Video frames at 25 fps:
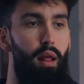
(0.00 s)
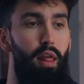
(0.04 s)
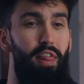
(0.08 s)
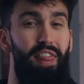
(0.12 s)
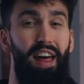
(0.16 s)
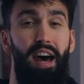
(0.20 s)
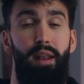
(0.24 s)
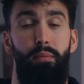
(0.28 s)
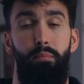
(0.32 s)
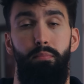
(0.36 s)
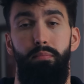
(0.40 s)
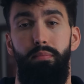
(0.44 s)

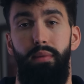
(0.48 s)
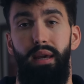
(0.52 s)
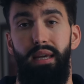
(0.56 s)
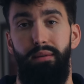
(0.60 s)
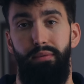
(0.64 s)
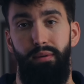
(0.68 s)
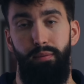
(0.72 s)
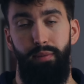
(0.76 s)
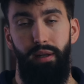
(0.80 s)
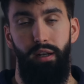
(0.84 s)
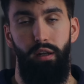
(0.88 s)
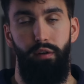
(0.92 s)
that may
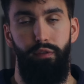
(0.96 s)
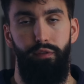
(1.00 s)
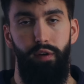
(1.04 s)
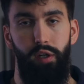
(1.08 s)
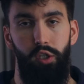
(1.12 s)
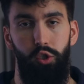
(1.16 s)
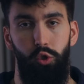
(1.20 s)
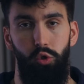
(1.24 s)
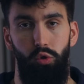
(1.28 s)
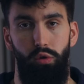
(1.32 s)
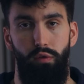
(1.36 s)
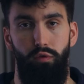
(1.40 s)
be
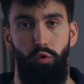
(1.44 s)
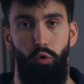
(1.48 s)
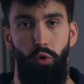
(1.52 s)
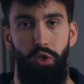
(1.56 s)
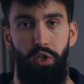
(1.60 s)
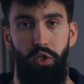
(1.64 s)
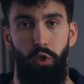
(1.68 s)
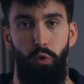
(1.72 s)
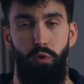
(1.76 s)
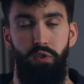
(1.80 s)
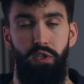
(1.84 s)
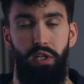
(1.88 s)
beneficial for
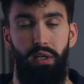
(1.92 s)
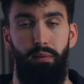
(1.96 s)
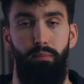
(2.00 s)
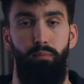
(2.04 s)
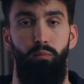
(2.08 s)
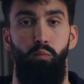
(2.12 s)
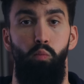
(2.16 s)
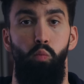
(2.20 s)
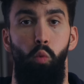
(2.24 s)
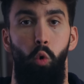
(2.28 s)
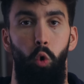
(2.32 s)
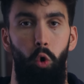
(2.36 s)

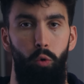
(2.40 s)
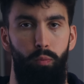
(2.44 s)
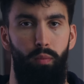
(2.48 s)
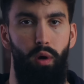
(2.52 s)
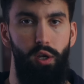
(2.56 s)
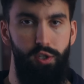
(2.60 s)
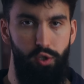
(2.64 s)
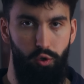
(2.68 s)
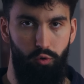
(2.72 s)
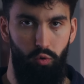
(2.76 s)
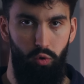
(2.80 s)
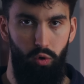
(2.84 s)
inducing more
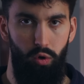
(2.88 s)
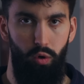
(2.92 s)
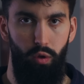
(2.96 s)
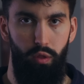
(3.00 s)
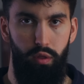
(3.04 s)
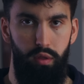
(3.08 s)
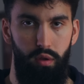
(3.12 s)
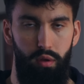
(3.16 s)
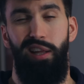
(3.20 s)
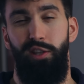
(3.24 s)
muscle growth.